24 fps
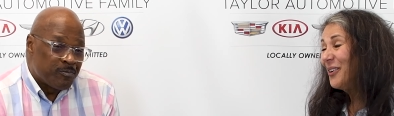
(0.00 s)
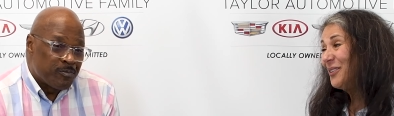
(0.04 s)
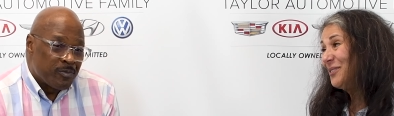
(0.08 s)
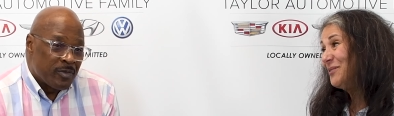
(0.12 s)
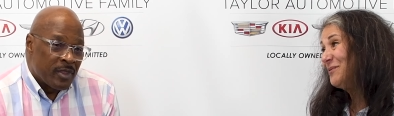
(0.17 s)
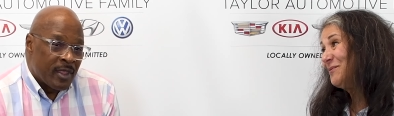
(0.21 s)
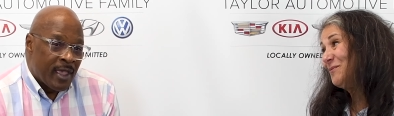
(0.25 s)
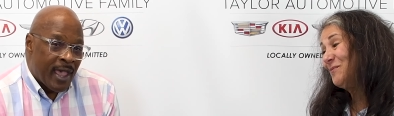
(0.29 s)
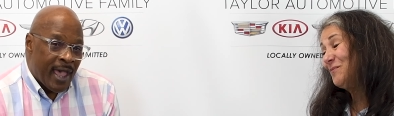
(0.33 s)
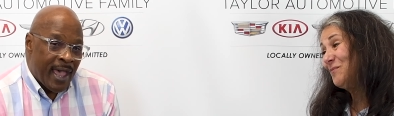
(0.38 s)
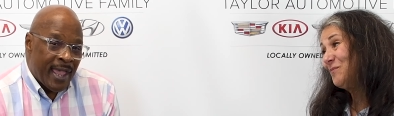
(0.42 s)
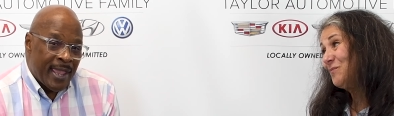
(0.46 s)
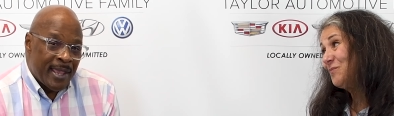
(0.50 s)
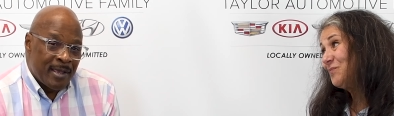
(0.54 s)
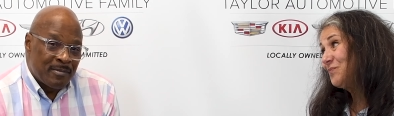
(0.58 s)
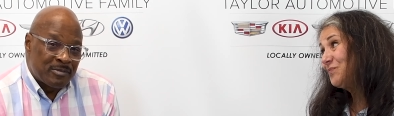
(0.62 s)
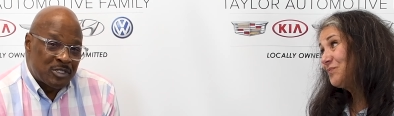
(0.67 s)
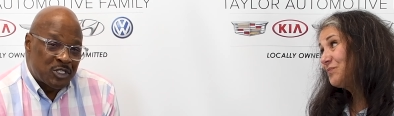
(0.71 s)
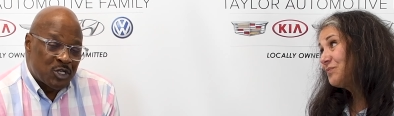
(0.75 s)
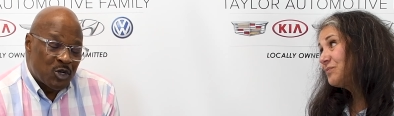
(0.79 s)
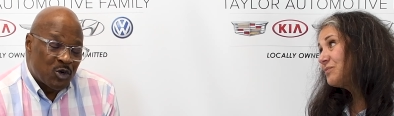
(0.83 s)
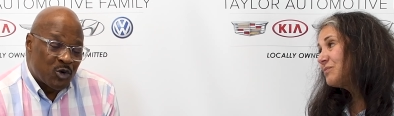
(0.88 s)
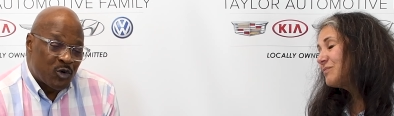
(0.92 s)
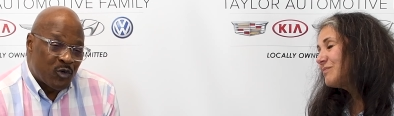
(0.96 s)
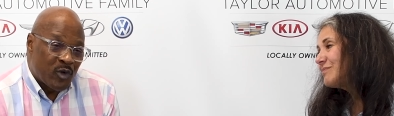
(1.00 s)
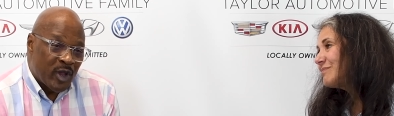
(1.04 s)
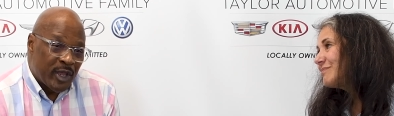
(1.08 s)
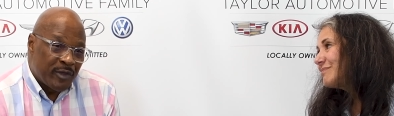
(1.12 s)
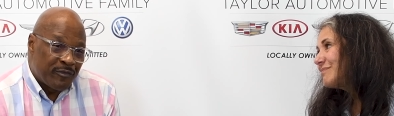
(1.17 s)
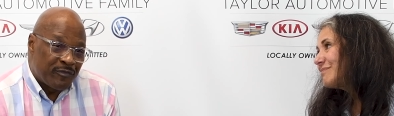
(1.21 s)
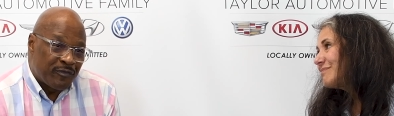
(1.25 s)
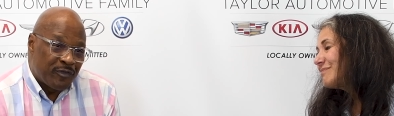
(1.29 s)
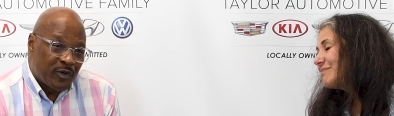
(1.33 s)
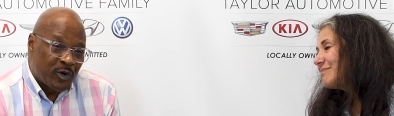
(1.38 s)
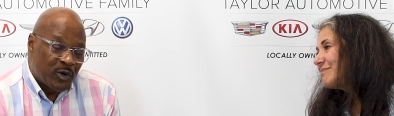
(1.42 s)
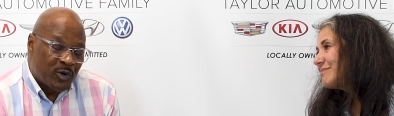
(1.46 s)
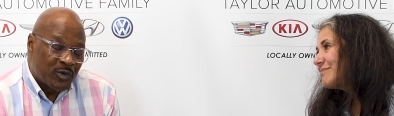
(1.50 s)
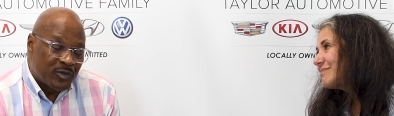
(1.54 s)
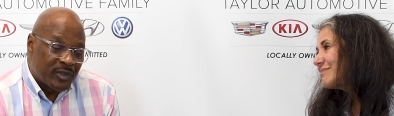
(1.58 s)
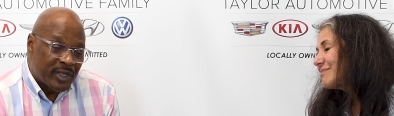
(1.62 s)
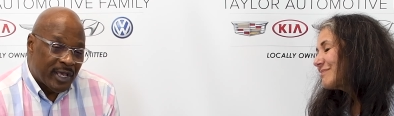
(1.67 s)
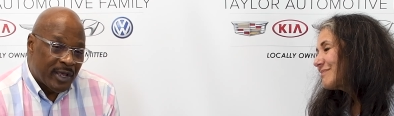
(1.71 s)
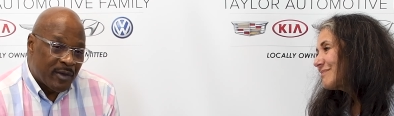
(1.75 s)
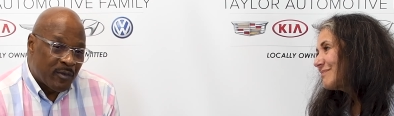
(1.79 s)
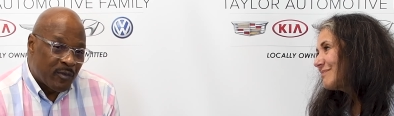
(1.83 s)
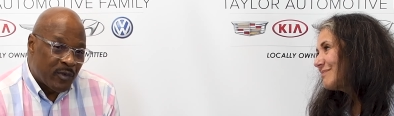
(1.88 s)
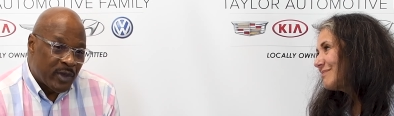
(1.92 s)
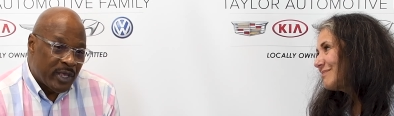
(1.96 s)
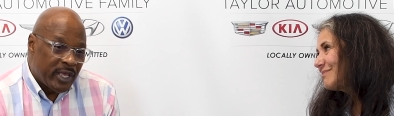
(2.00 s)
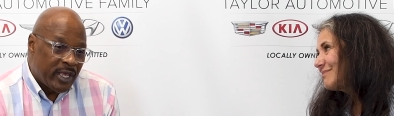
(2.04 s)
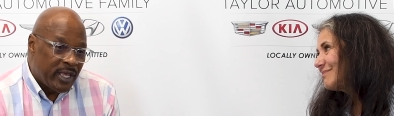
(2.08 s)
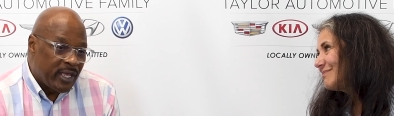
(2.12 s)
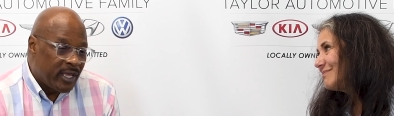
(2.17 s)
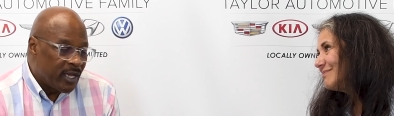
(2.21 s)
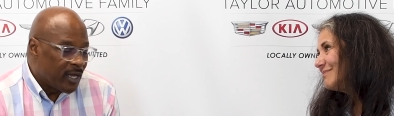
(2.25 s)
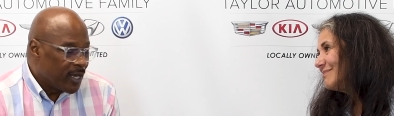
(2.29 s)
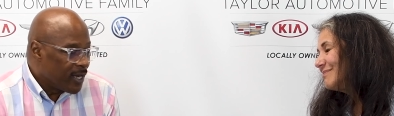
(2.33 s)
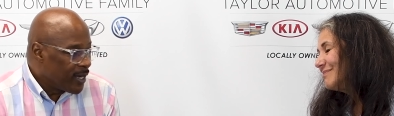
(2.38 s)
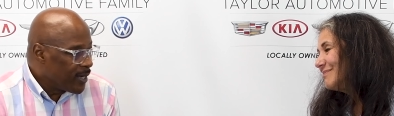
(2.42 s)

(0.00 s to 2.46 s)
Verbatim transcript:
Speaker 1: Oh. I am so grateful that we